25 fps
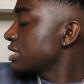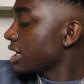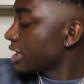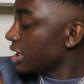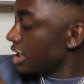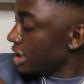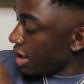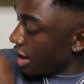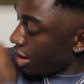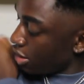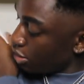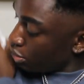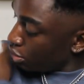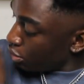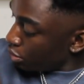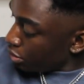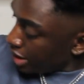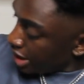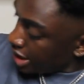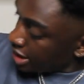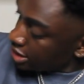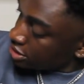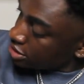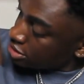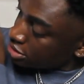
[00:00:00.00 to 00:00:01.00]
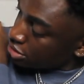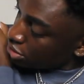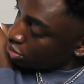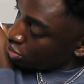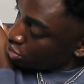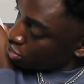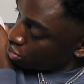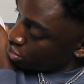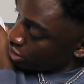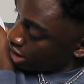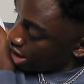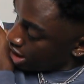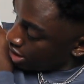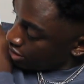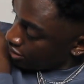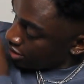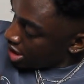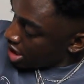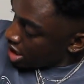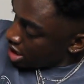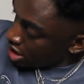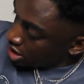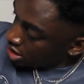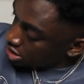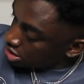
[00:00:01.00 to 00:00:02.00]
I cannot wait to wear
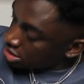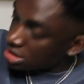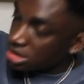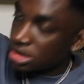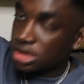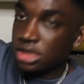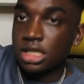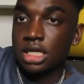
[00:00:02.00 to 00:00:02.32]
it.